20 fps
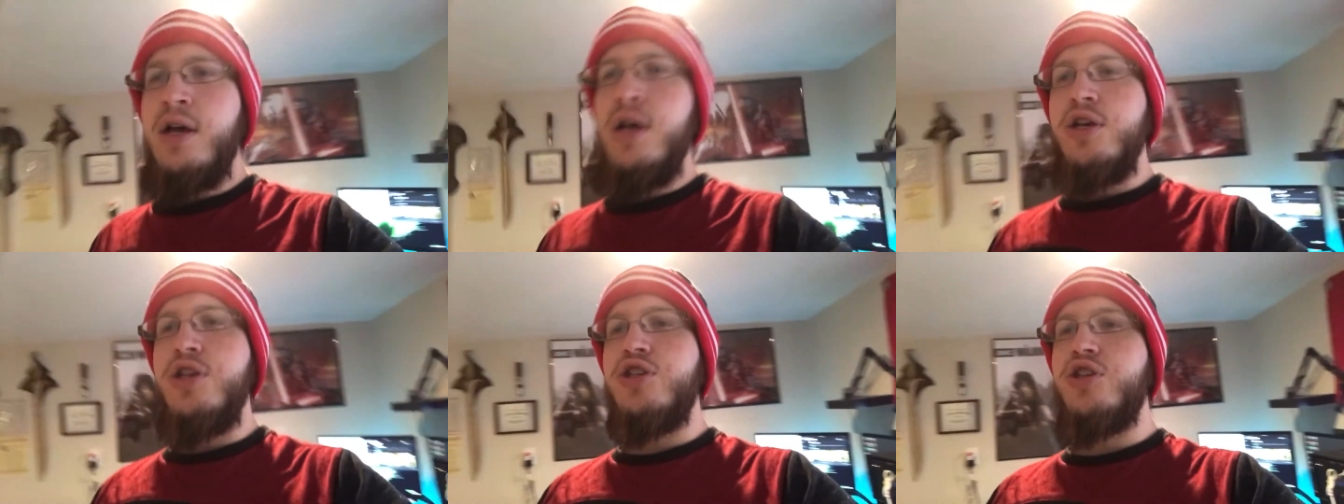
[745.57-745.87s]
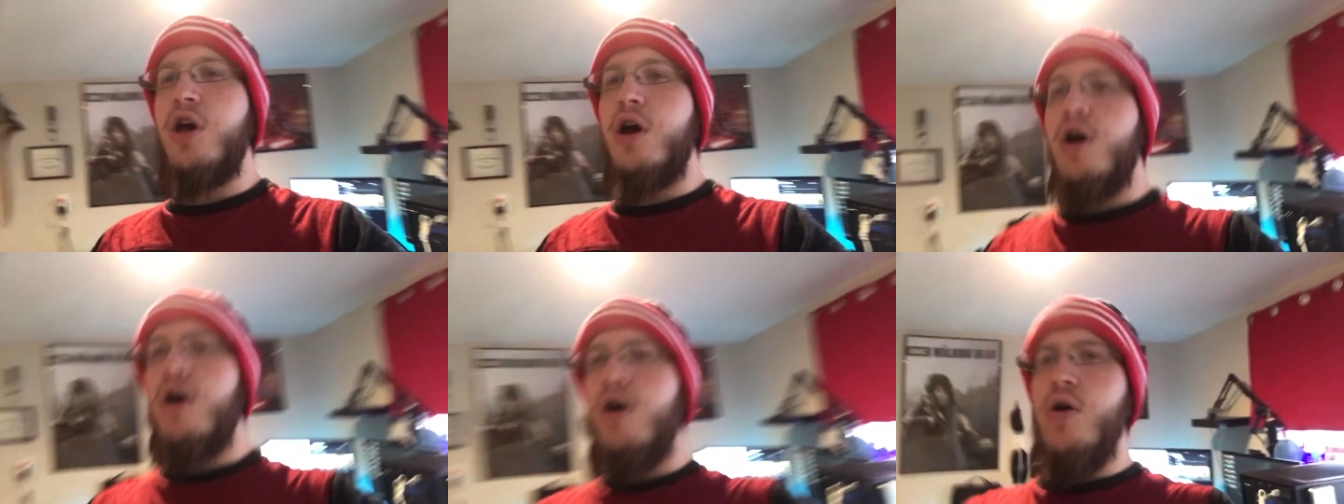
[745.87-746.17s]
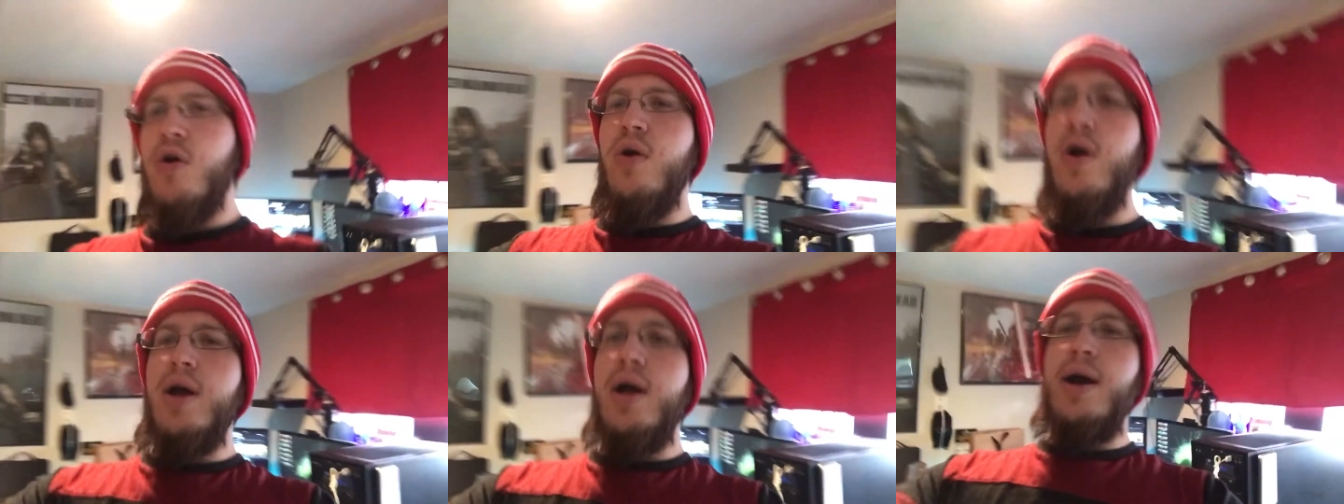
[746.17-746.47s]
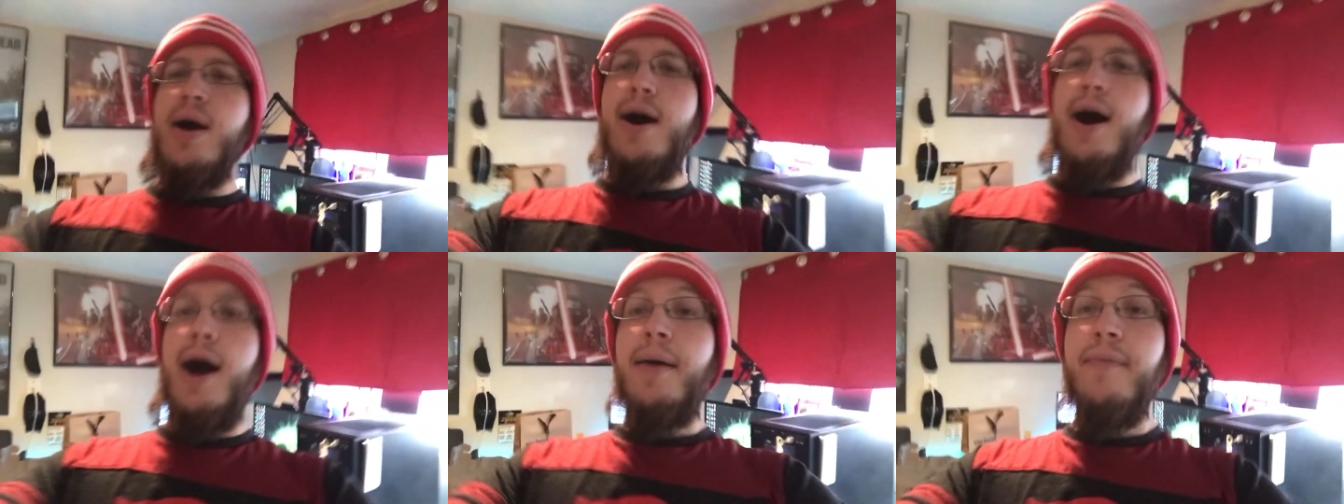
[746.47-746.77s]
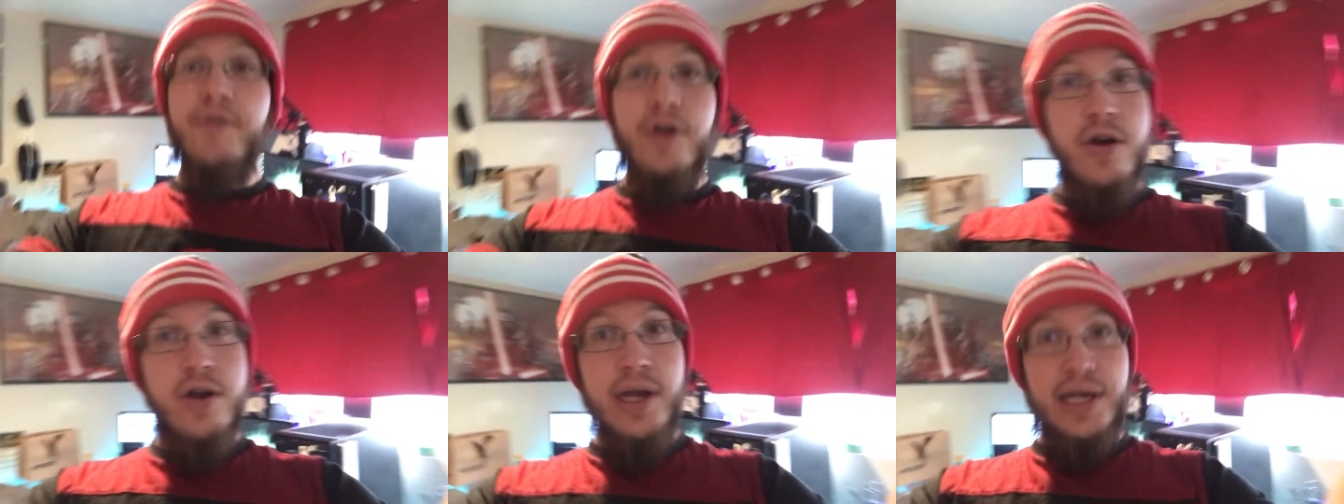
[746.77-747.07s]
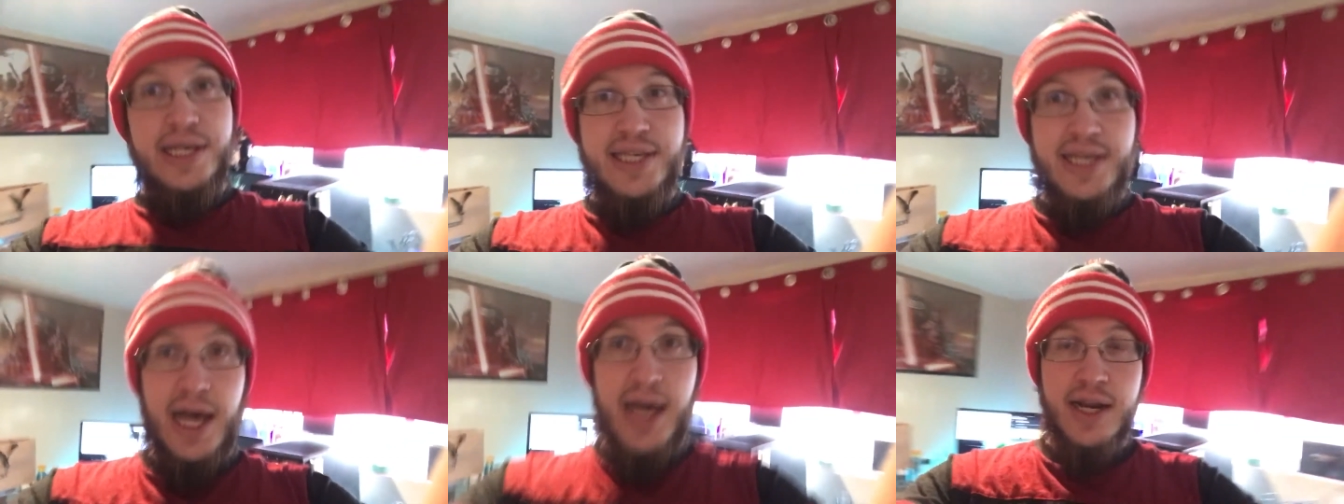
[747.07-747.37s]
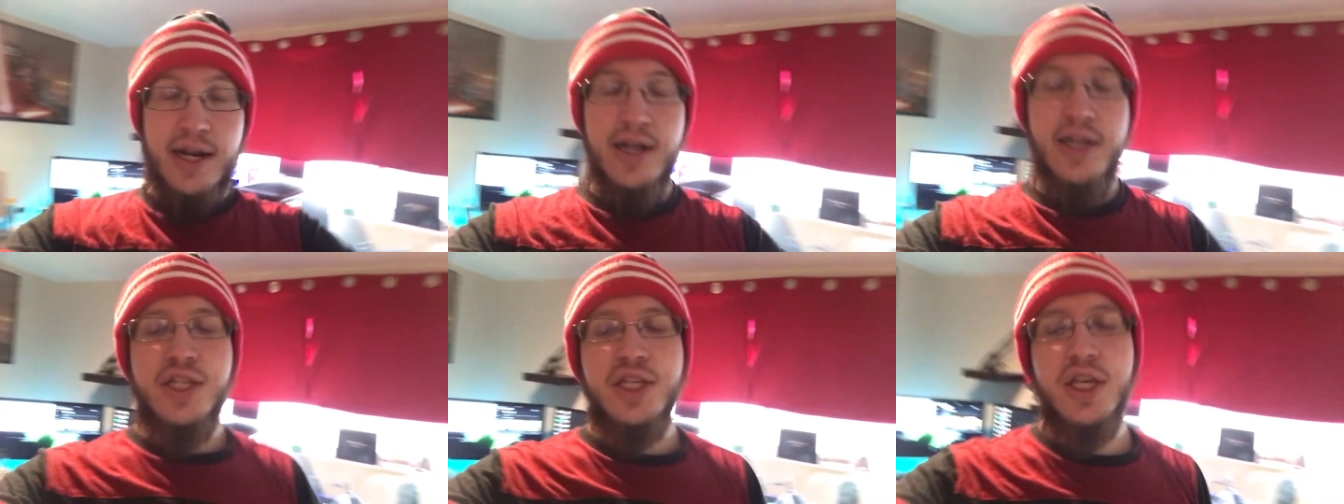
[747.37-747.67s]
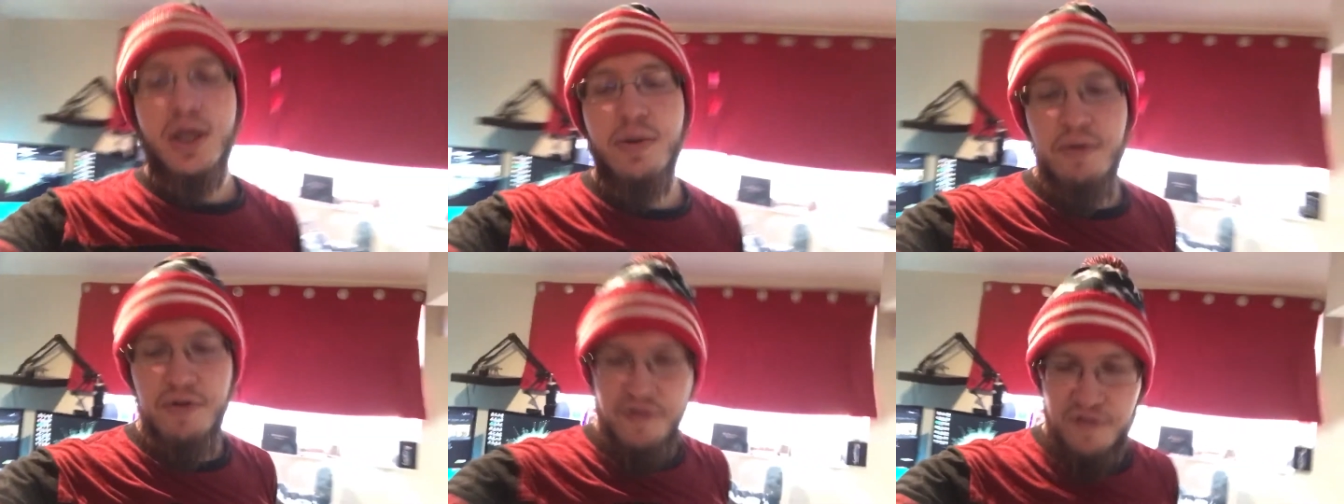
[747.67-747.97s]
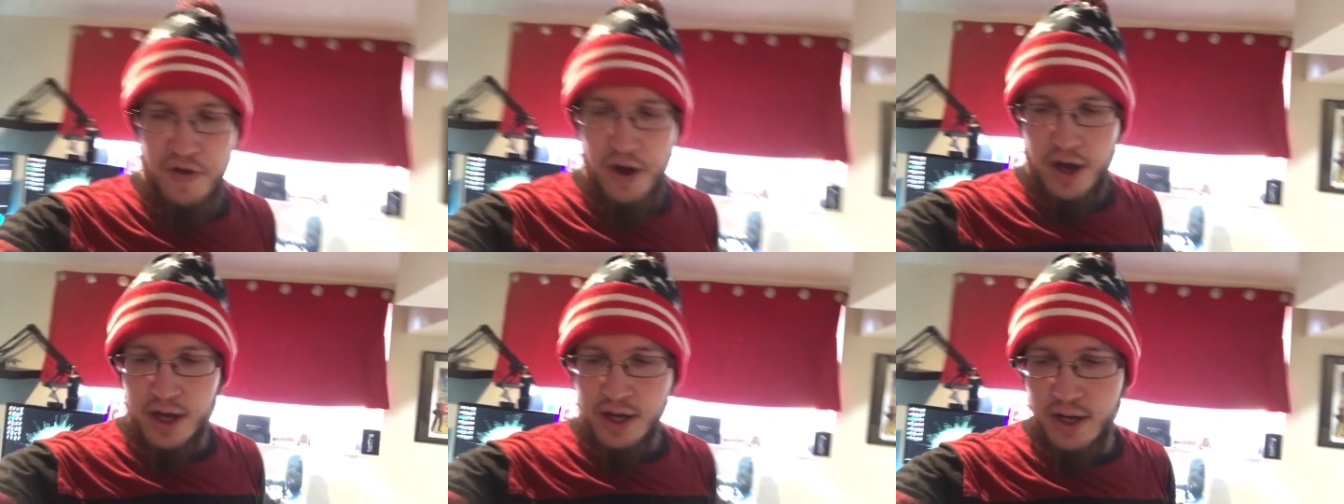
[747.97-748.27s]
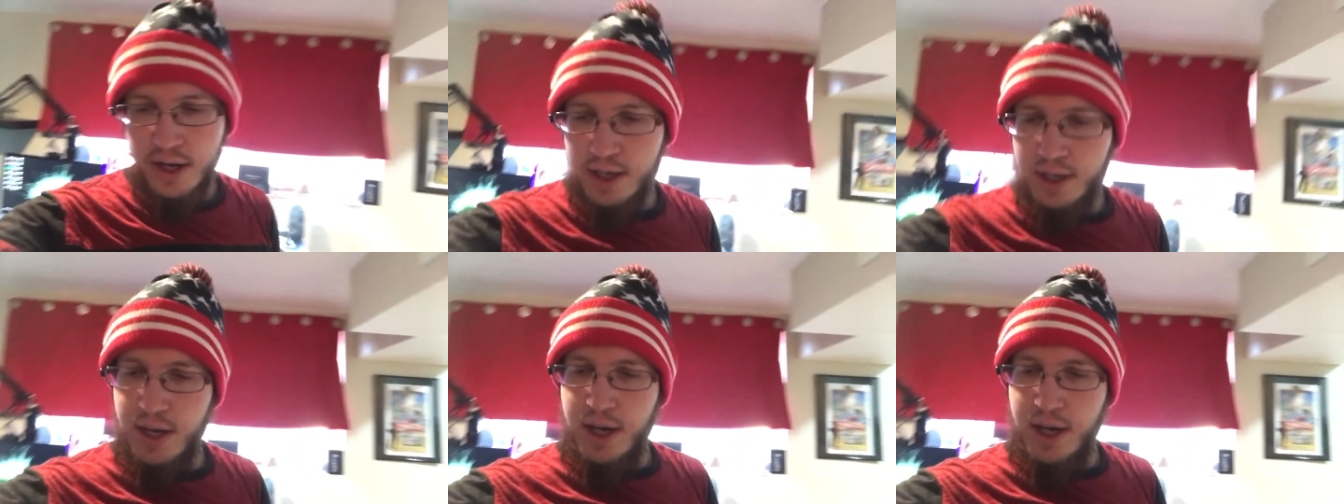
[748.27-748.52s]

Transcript: So I'm very excited. It's gonna be fun.